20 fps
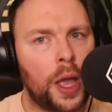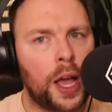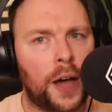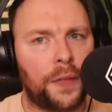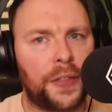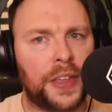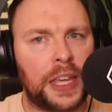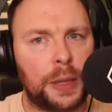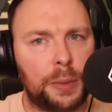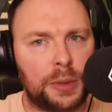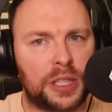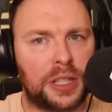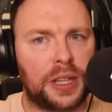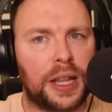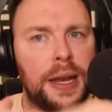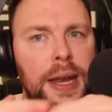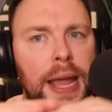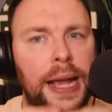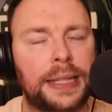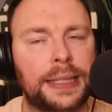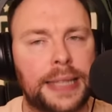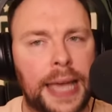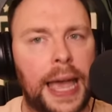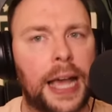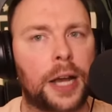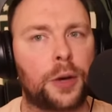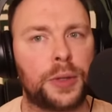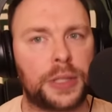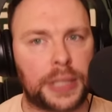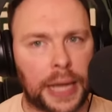I think he was in the next
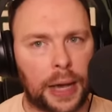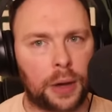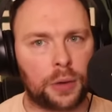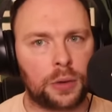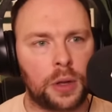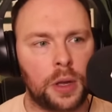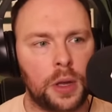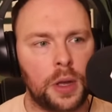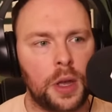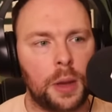category down.